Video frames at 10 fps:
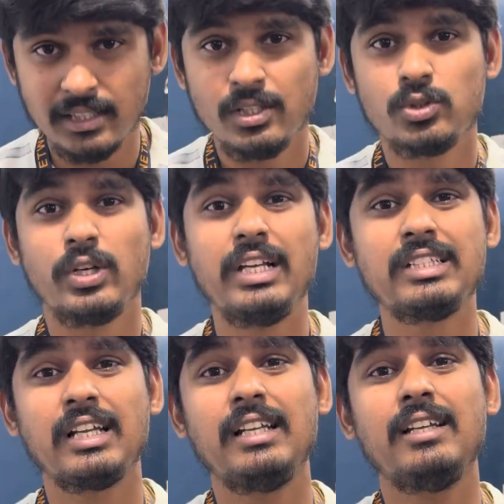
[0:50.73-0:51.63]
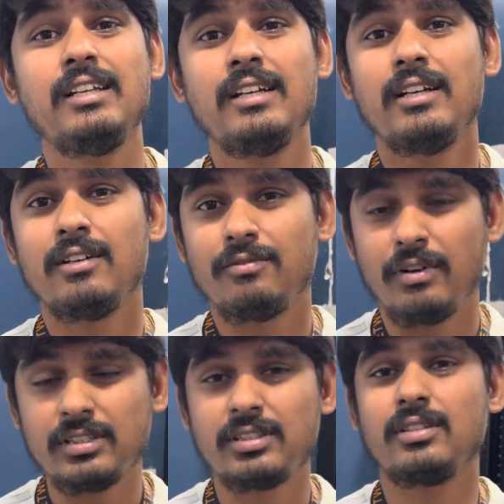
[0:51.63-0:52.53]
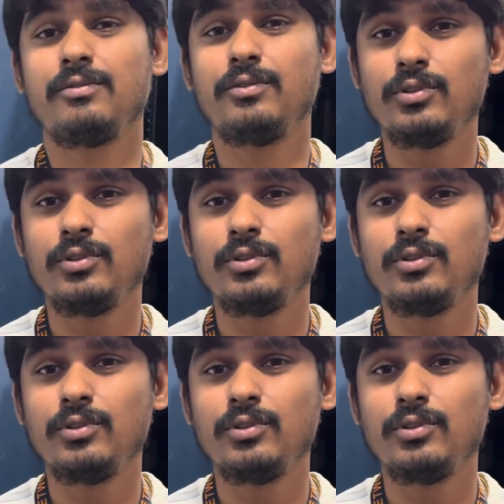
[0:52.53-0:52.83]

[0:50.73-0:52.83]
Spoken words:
So initially, first few